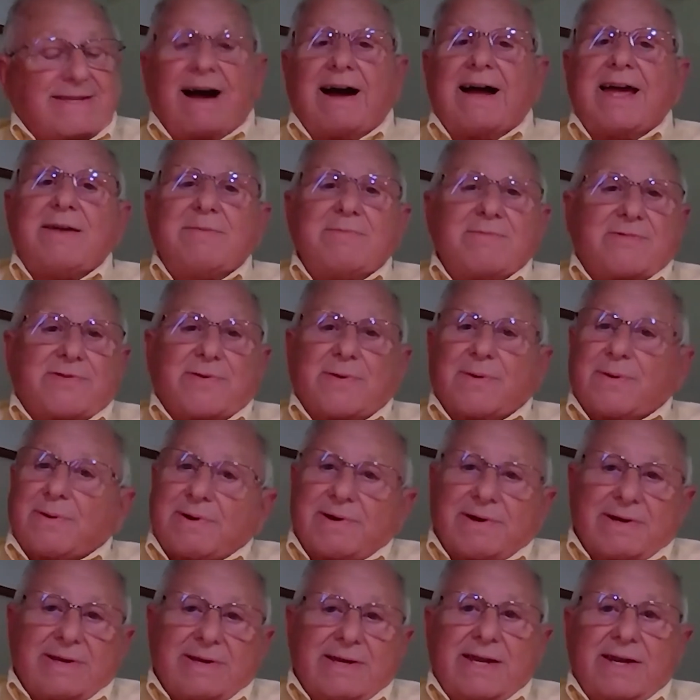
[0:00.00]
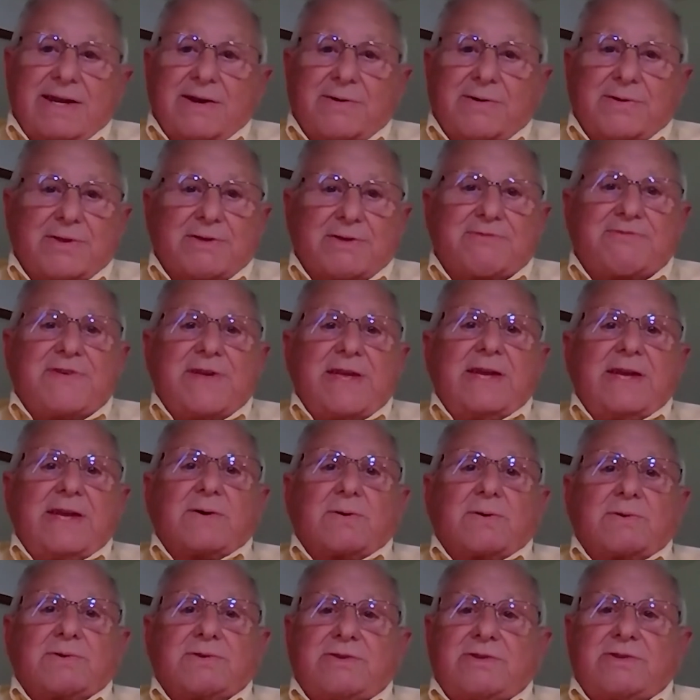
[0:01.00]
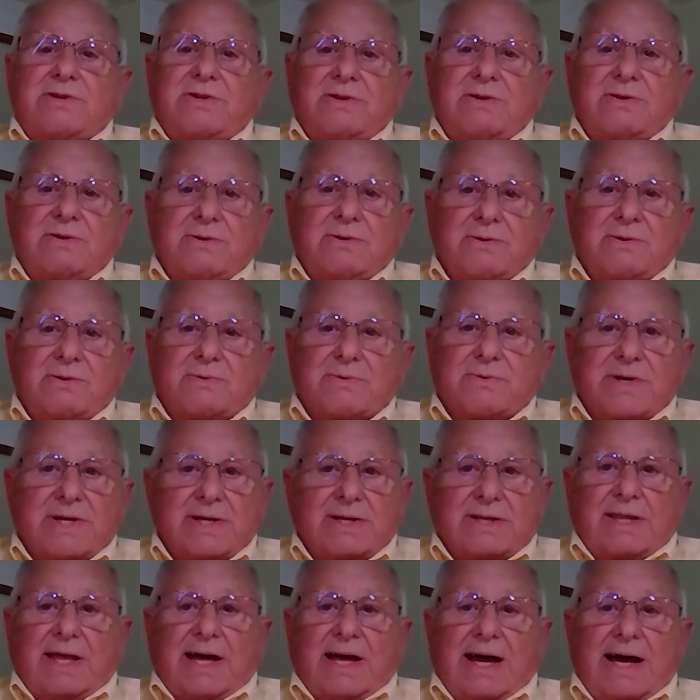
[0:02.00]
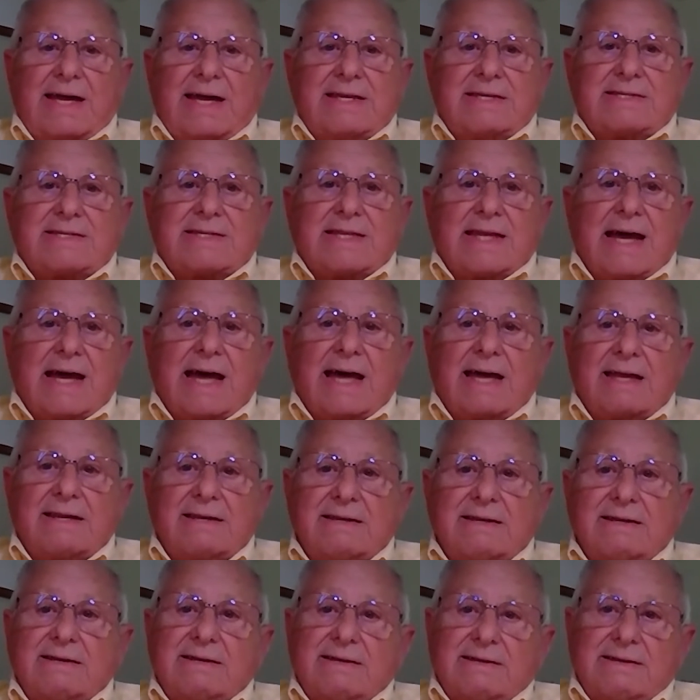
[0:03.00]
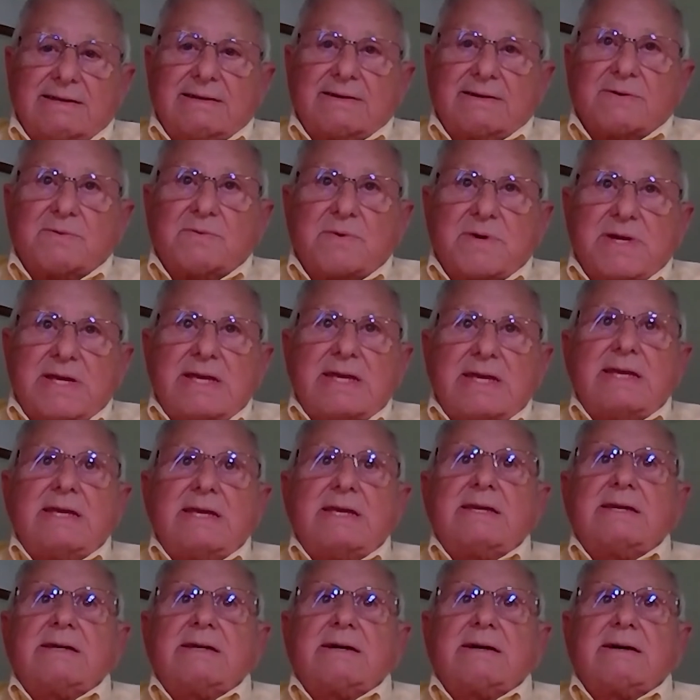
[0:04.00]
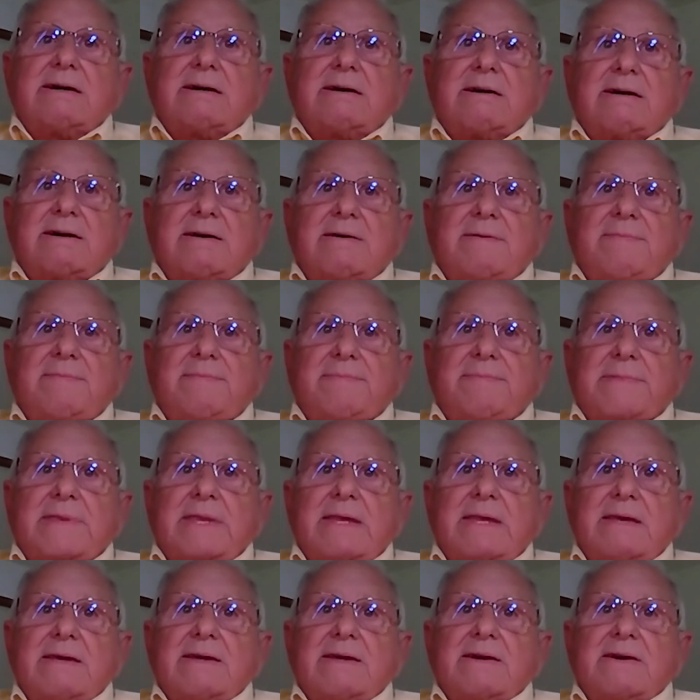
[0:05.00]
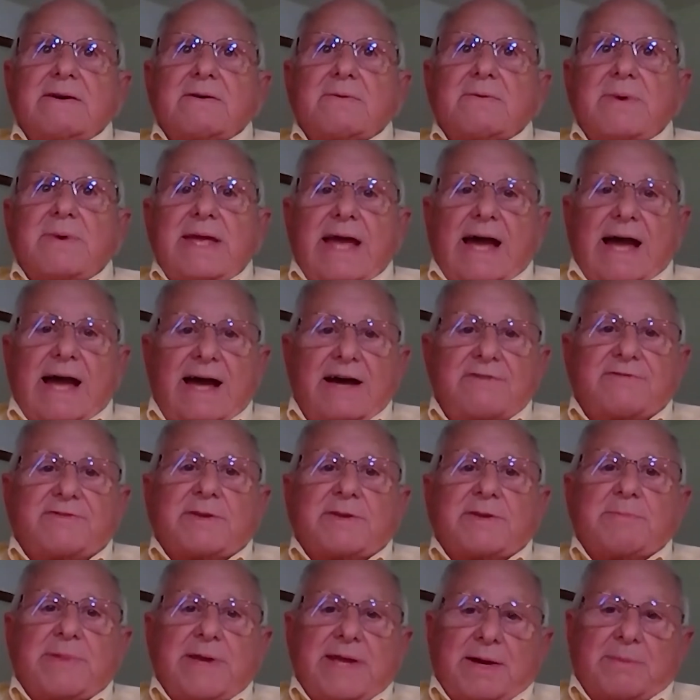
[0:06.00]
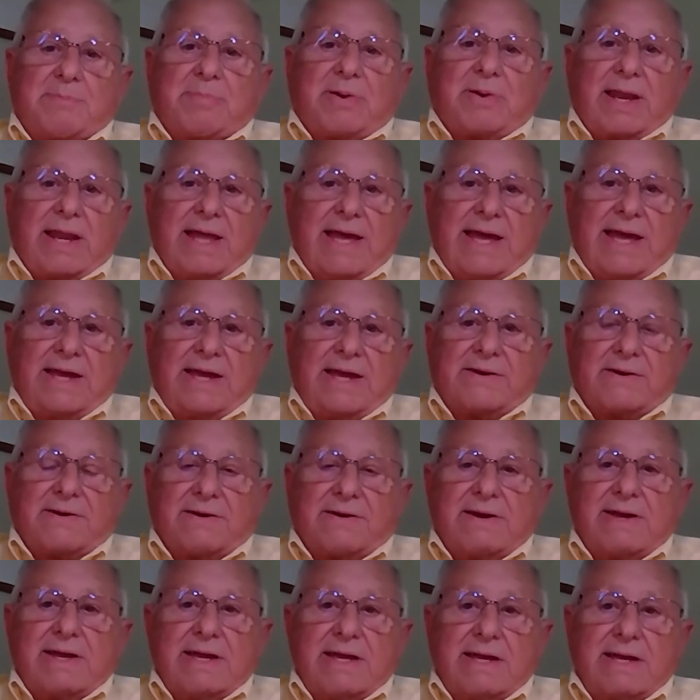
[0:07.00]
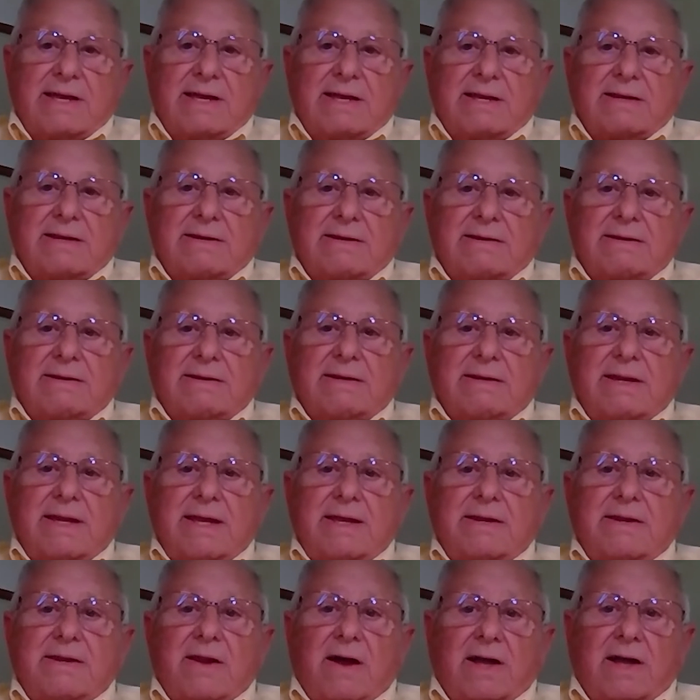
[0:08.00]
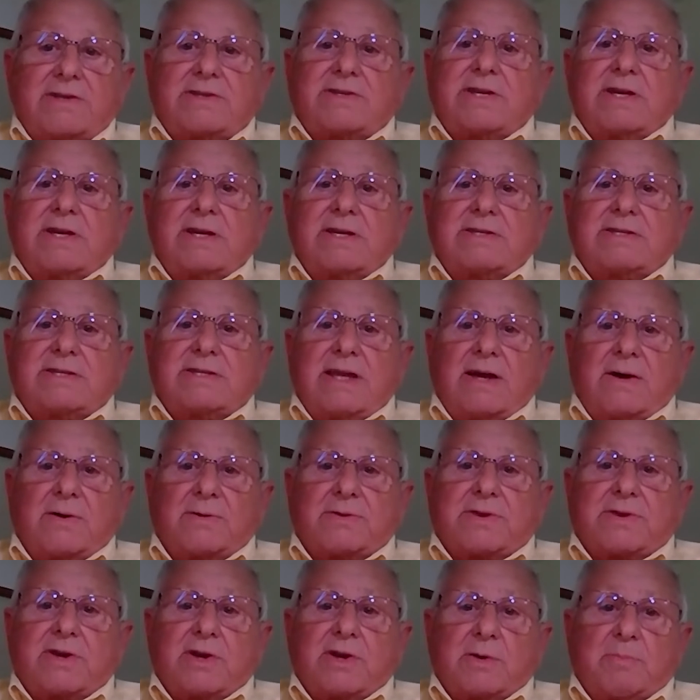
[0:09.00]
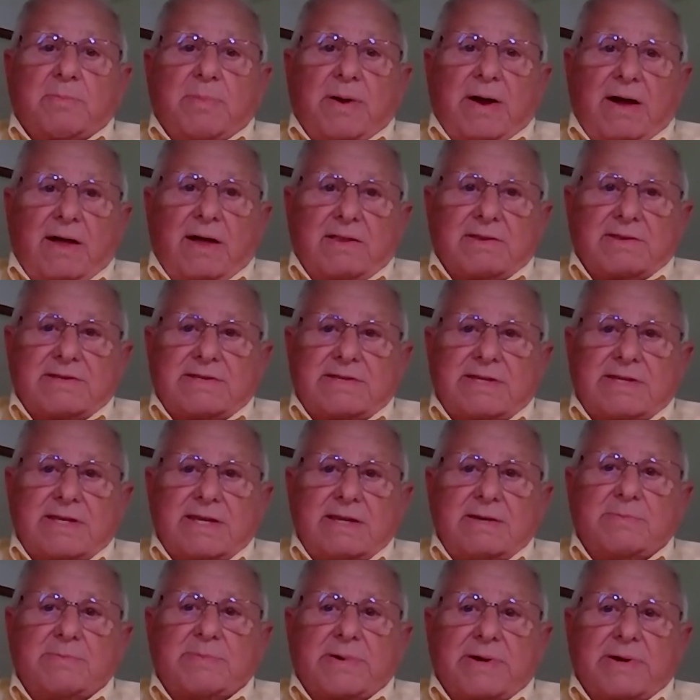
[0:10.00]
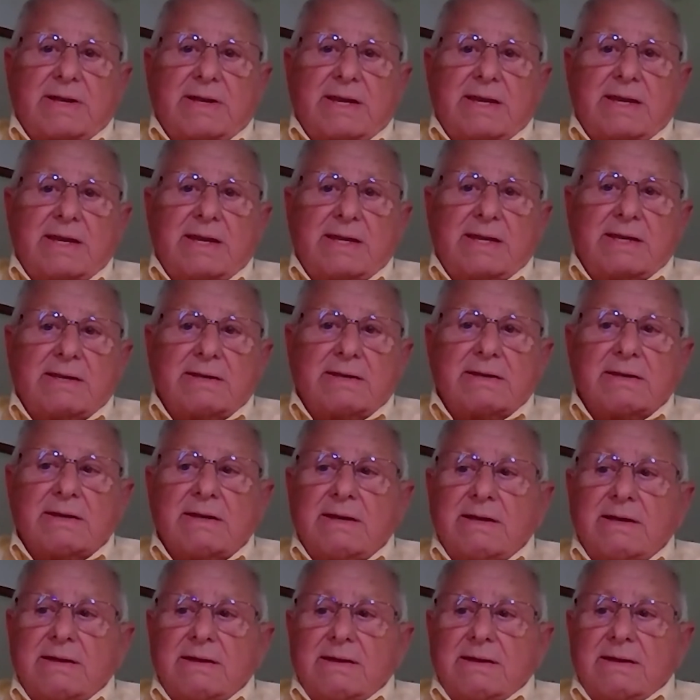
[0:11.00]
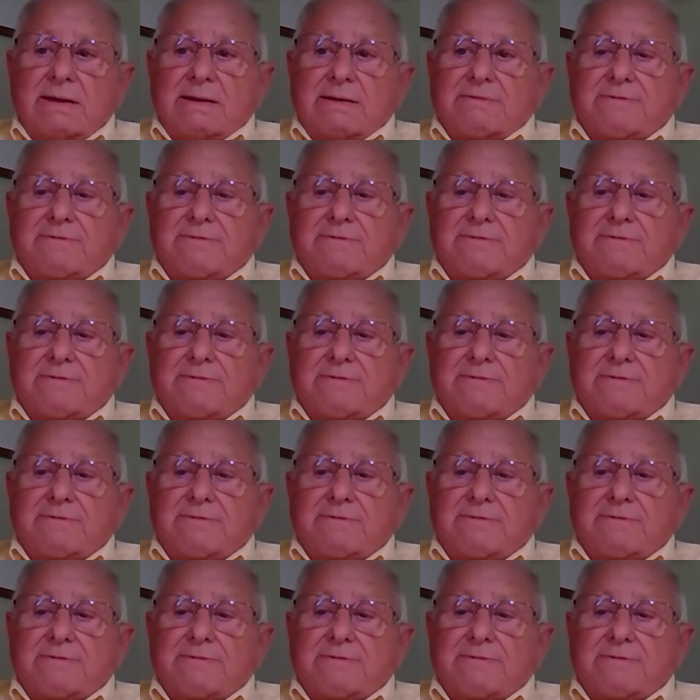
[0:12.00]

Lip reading: it's time for the field to realize that we have to be a player in not just healthcare policy, but in